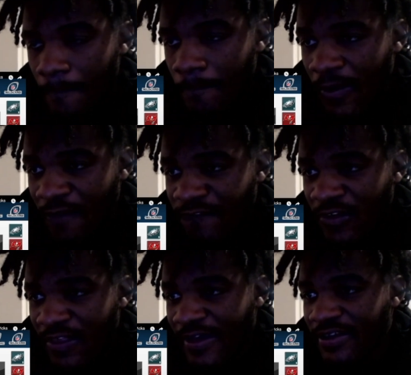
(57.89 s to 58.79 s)
But I feel
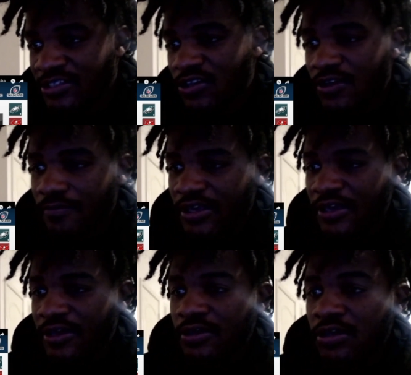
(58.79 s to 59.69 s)
like it's gonna
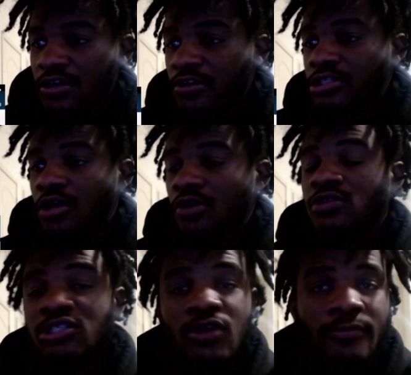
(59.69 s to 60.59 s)
be. So
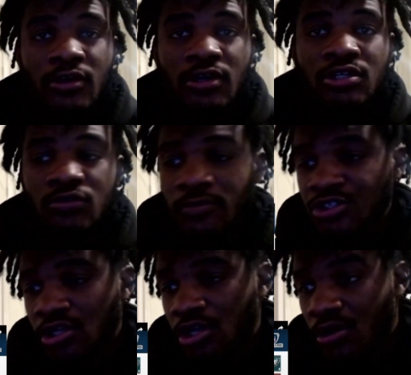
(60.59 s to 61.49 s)
this is what I'm gonna do. I'm
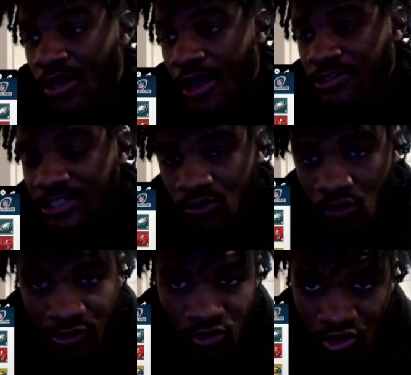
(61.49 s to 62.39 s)
just gonna go down and see who
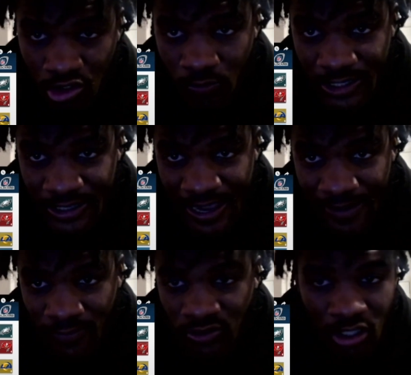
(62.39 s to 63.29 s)
else, who's gonna win games.
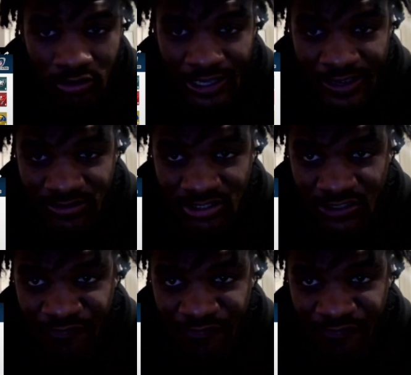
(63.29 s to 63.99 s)
I'm gonna start with the AFC